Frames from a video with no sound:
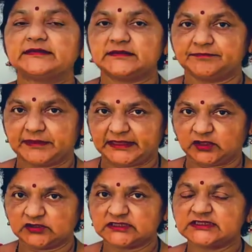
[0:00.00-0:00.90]
and
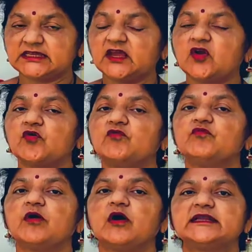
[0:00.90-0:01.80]
curiosity
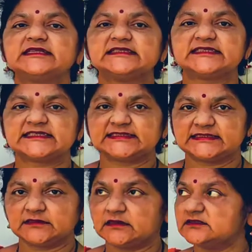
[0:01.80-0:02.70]
for
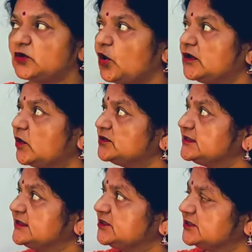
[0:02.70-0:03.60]
his or
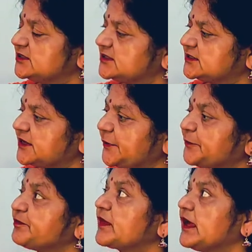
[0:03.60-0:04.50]
her teacher.
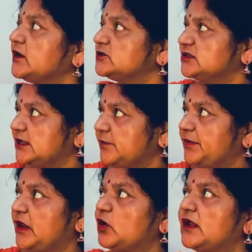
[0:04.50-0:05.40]
For the
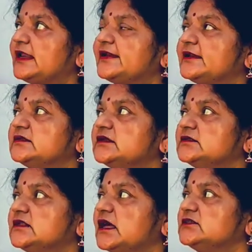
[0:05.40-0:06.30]
little
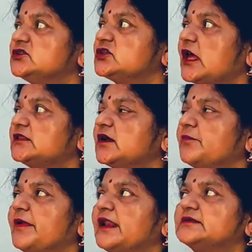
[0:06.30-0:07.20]
children, teachers
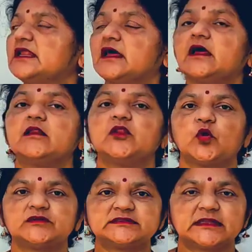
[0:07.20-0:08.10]
are just
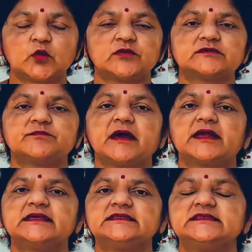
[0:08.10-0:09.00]
next to
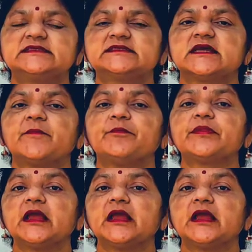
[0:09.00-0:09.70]
super beings.